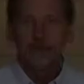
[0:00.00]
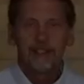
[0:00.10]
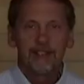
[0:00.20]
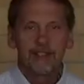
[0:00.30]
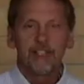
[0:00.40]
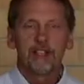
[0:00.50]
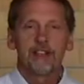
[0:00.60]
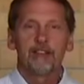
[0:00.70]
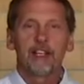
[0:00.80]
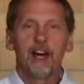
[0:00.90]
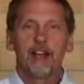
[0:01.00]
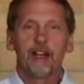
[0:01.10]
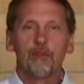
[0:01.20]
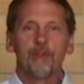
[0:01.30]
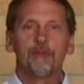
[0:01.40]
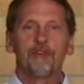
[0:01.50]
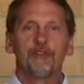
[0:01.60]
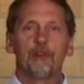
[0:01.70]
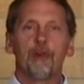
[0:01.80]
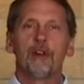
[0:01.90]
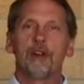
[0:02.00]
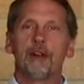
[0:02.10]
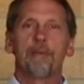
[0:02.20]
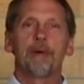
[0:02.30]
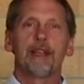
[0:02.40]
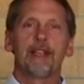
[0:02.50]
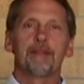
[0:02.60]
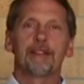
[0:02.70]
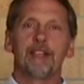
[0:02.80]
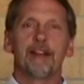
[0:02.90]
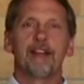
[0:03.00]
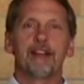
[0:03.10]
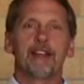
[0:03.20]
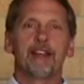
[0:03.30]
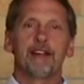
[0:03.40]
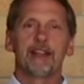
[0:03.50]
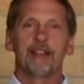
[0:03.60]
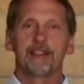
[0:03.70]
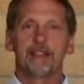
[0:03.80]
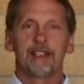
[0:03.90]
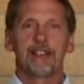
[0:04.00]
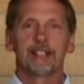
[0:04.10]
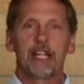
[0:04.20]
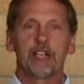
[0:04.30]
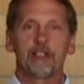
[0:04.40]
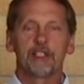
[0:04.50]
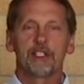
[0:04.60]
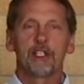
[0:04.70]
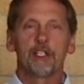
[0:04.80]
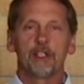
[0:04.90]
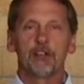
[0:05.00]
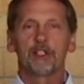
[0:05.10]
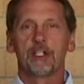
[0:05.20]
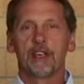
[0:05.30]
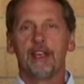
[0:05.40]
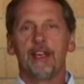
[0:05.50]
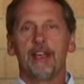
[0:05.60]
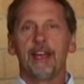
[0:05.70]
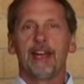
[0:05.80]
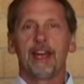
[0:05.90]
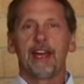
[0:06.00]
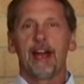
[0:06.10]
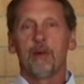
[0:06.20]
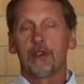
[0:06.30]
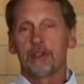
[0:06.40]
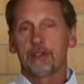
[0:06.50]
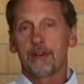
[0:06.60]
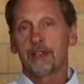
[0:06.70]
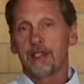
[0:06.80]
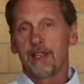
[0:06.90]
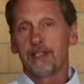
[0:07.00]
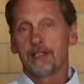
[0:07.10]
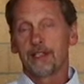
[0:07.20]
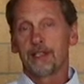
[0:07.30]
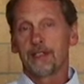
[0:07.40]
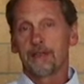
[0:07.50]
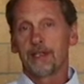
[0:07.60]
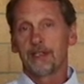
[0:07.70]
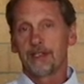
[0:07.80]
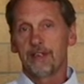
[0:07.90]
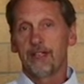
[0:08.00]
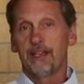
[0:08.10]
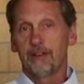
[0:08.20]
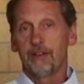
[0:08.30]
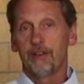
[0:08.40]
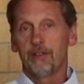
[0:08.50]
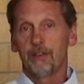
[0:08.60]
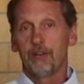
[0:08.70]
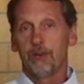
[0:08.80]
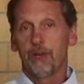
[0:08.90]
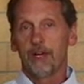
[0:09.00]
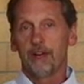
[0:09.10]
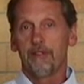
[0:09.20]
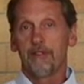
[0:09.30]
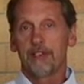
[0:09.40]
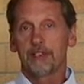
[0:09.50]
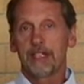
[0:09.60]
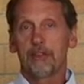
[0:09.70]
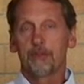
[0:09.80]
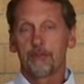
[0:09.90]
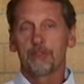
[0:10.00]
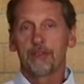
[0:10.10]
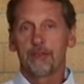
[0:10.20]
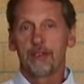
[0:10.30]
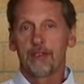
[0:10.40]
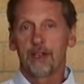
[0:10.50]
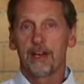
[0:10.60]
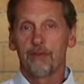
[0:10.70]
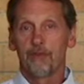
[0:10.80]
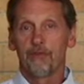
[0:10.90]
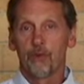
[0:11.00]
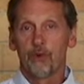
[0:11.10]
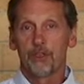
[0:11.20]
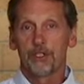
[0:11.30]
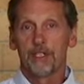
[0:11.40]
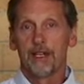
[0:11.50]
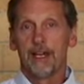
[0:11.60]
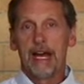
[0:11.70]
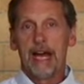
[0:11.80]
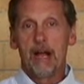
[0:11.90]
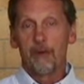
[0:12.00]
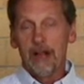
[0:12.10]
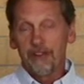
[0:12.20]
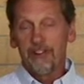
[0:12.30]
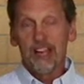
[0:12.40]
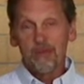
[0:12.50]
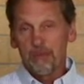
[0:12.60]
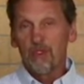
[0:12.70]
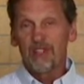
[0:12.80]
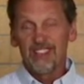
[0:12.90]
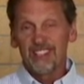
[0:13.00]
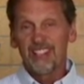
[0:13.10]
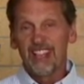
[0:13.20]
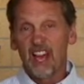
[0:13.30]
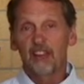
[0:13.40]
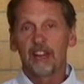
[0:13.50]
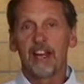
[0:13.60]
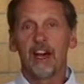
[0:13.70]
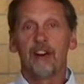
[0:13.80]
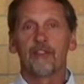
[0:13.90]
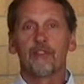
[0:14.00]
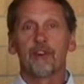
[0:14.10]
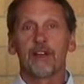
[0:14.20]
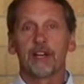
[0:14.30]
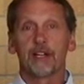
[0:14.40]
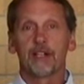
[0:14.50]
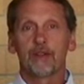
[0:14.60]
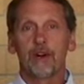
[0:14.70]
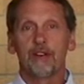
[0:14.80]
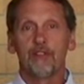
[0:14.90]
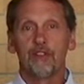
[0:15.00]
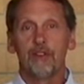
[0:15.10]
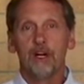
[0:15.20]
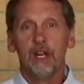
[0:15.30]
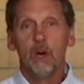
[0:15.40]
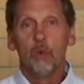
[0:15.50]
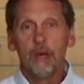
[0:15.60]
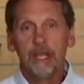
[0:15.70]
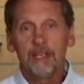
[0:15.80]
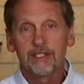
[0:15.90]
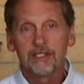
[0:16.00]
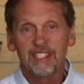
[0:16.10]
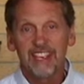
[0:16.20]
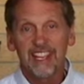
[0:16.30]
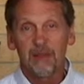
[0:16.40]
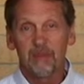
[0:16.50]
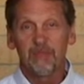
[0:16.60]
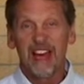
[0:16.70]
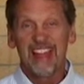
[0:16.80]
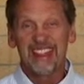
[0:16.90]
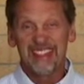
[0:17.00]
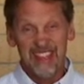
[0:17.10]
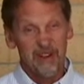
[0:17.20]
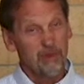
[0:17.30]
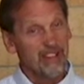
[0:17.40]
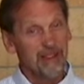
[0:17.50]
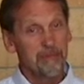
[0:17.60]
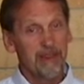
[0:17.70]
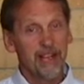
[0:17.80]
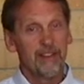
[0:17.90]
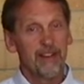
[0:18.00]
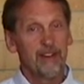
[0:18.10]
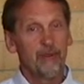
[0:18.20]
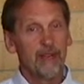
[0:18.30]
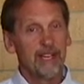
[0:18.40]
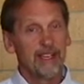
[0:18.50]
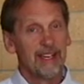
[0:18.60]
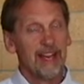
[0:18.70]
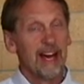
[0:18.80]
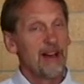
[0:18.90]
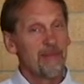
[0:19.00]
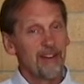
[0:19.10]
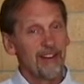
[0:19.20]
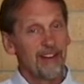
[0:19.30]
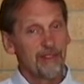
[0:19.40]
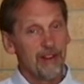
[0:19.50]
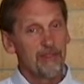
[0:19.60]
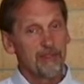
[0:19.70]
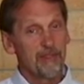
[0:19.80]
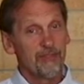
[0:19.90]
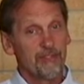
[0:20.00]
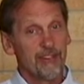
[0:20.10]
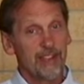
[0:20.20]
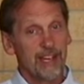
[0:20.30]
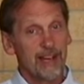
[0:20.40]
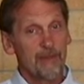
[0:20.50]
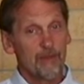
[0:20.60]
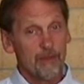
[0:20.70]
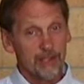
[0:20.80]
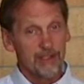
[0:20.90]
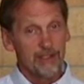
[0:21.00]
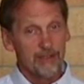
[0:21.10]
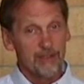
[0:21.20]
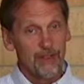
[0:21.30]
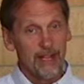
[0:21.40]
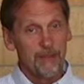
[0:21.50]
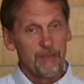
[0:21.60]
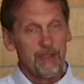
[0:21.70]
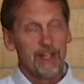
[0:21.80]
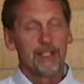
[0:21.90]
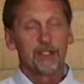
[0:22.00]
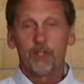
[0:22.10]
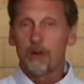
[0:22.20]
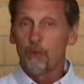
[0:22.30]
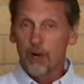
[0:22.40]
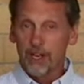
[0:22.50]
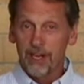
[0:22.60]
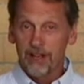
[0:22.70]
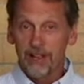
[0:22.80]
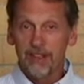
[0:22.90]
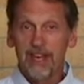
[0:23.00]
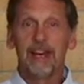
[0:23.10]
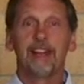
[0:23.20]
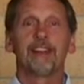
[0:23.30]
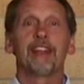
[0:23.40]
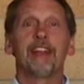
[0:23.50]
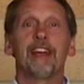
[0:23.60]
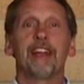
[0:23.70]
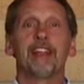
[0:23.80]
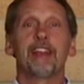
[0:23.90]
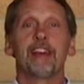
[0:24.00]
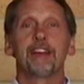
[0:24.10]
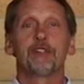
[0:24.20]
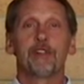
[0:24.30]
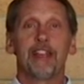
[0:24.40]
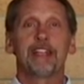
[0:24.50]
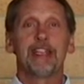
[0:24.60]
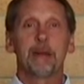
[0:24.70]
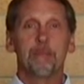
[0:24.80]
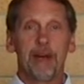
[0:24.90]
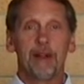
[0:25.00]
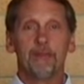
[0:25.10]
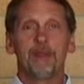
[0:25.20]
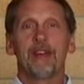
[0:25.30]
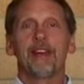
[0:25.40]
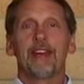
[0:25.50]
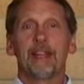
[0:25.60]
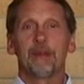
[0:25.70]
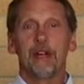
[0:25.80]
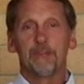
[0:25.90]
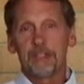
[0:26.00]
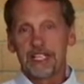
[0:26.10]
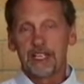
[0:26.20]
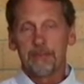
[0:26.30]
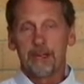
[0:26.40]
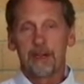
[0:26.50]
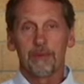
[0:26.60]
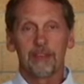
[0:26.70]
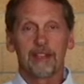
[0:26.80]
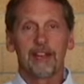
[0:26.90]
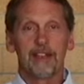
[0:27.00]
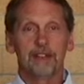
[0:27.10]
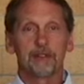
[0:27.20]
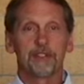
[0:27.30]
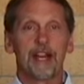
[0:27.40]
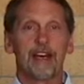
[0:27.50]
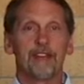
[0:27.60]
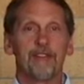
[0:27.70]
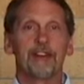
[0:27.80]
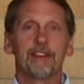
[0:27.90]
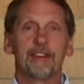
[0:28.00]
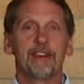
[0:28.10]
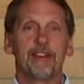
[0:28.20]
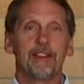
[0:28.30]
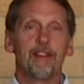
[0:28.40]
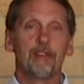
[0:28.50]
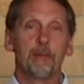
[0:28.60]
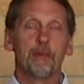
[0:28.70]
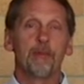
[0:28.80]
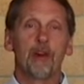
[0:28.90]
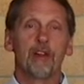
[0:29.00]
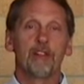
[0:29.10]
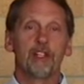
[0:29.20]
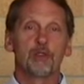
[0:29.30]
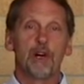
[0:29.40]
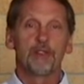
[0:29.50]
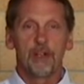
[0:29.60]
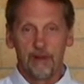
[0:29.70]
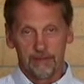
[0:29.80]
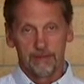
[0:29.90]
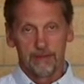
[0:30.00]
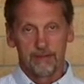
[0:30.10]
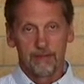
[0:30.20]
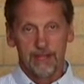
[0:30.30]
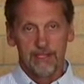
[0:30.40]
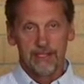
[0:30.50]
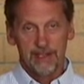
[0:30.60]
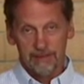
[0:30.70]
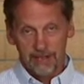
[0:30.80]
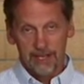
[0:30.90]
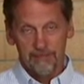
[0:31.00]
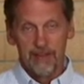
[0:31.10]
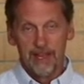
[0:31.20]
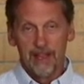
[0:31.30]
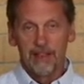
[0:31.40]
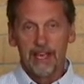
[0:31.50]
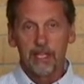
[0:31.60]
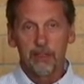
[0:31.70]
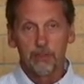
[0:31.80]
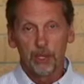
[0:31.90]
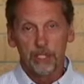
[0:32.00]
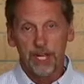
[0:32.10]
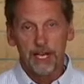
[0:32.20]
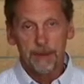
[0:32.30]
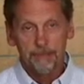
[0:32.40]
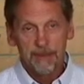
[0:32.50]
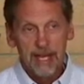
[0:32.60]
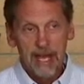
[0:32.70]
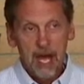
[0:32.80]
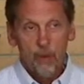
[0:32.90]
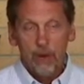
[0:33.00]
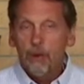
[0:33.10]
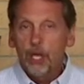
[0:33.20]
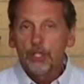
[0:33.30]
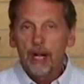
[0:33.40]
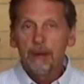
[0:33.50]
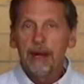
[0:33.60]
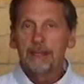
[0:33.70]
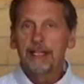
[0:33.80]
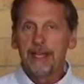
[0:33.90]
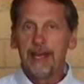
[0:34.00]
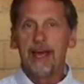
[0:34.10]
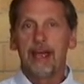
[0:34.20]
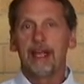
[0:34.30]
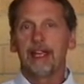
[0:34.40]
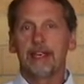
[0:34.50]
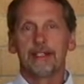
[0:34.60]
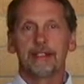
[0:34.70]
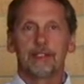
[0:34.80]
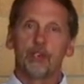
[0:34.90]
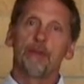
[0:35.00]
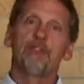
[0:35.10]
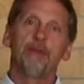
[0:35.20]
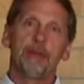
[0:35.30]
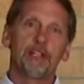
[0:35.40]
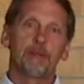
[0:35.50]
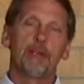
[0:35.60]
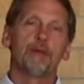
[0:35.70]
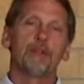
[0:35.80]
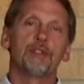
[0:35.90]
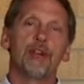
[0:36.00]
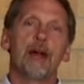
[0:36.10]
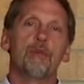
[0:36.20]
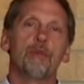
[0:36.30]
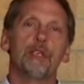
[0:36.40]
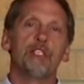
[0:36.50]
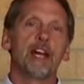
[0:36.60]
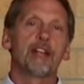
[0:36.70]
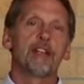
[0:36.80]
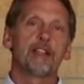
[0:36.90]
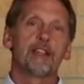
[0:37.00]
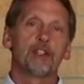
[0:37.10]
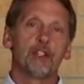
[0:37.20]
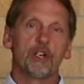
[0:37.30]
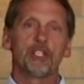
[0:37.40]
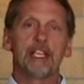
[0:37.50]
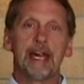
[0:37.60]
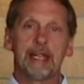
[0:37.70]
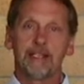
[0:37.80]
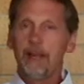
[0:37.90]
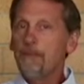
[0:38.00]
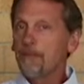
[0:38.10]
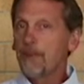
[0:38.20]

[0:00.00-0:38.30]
to this edition of the Cutting Room Floor. My name is Eric here at Sunnyside Christian Church, and I want to start today's edition by just thanking all of you who have sat through some of these cutting room floors. Ralph and I have been putting these together now for quite a few weeks, and I think we're getting better every week. I'm very uncomfortable in front of the camera, I want you to know that, so I'm working on that and trying to get better. And Ralph is getting better with the technical side of it and the filming part of it as well. So with that said, again, thank you, appreciate it. What I want to talk about today is the sermon from last week was I Will Reject Churchianity.